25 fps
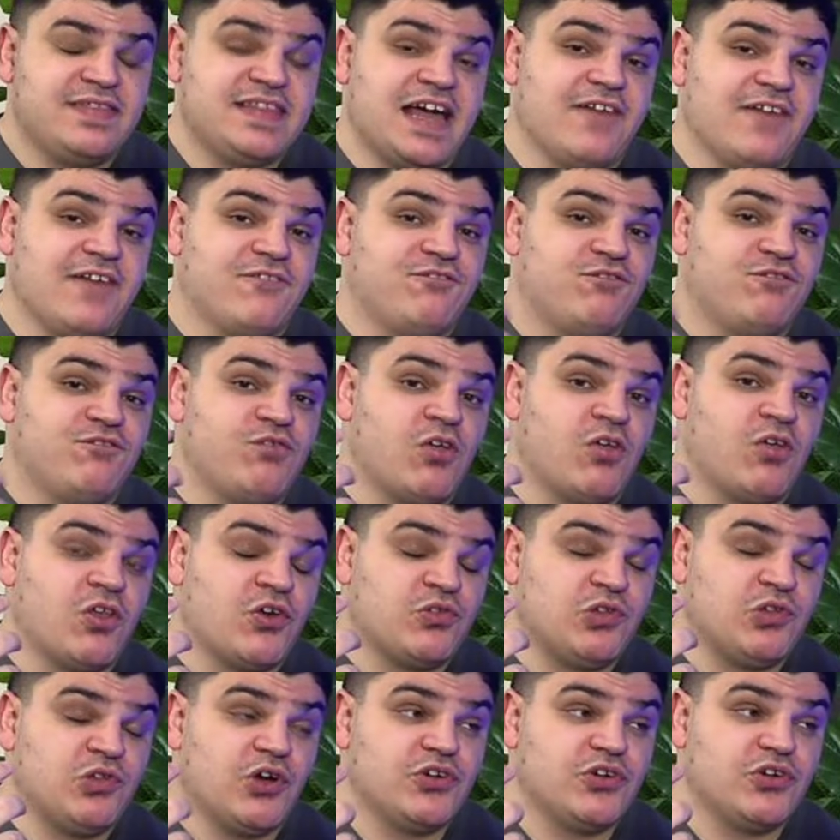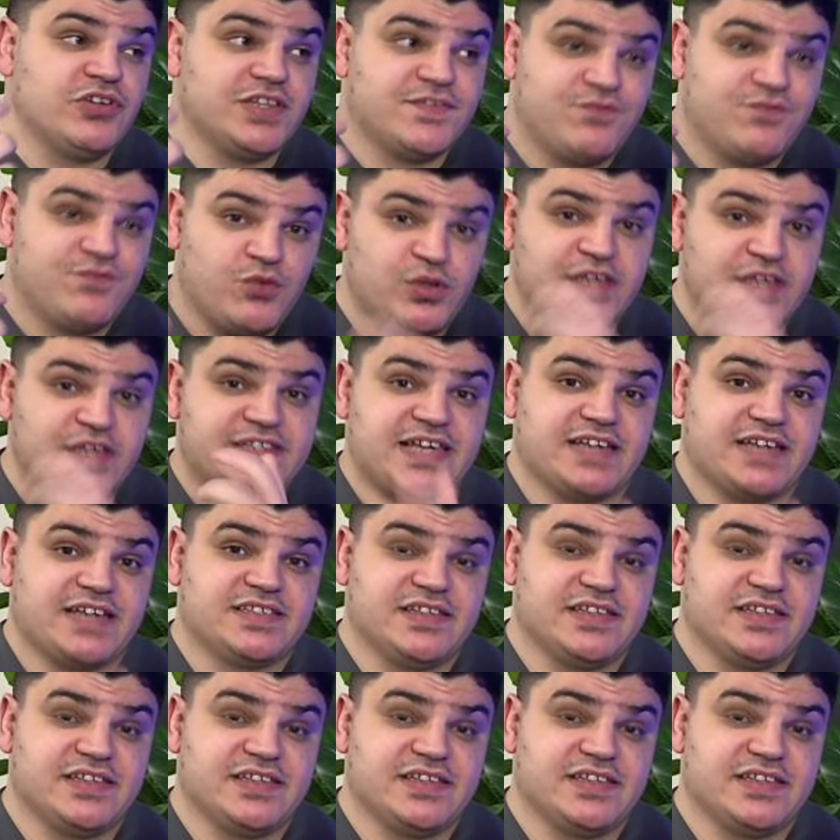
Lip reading: that loan is fully tax